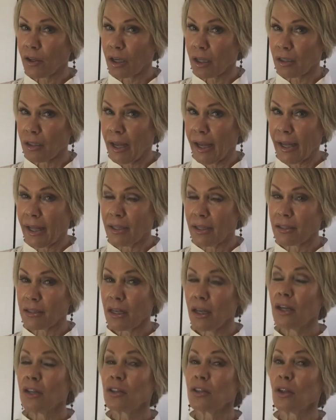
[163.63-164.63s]
clients
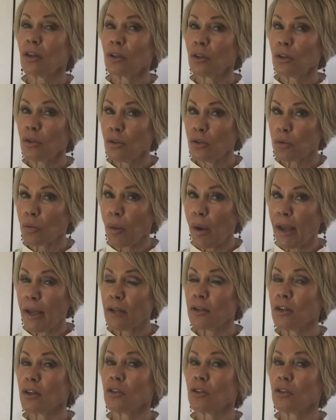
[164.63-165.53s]
to lose weight,